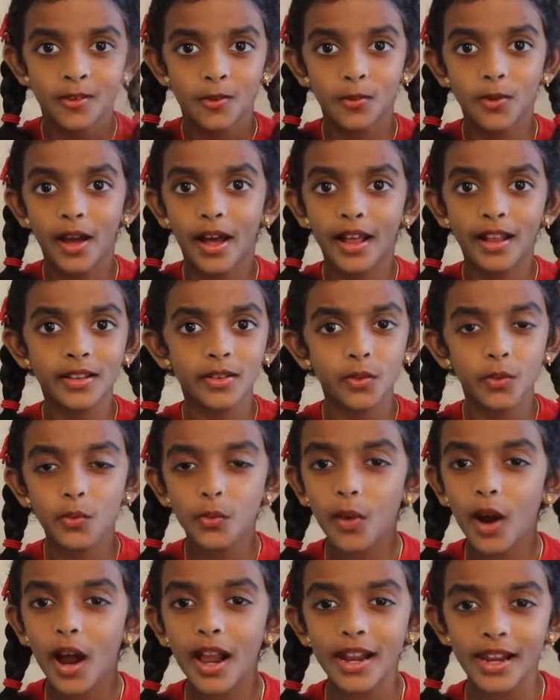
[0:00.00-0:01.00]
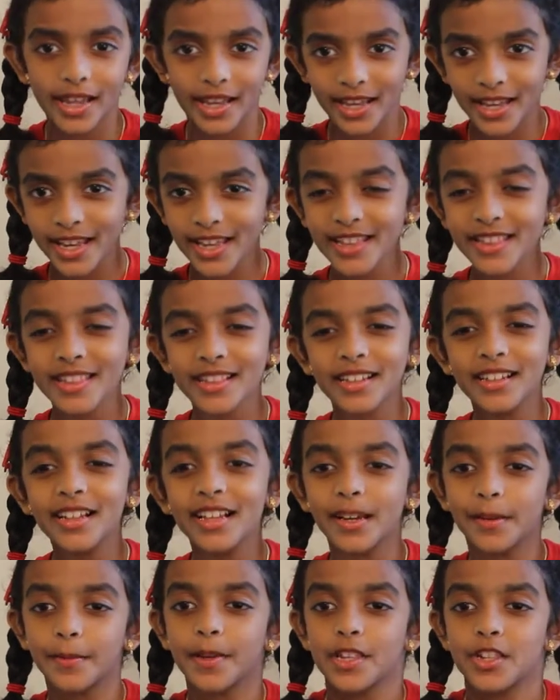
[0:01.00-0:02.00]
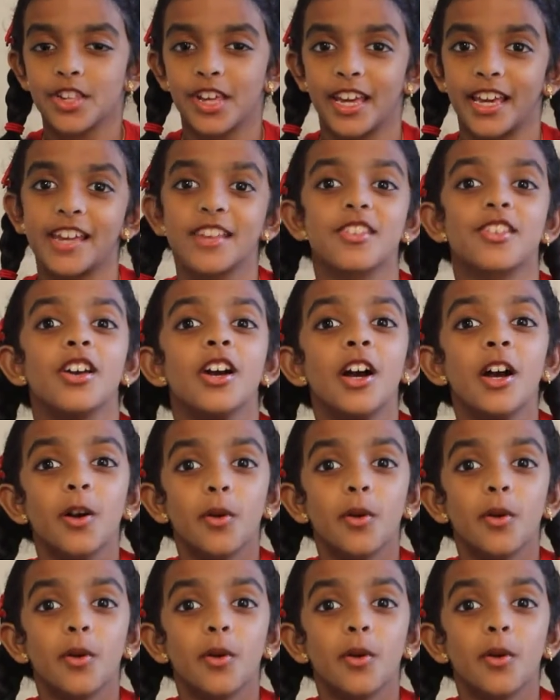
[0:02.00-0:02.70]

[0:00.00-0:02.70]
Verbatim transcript: Well, what is climate change?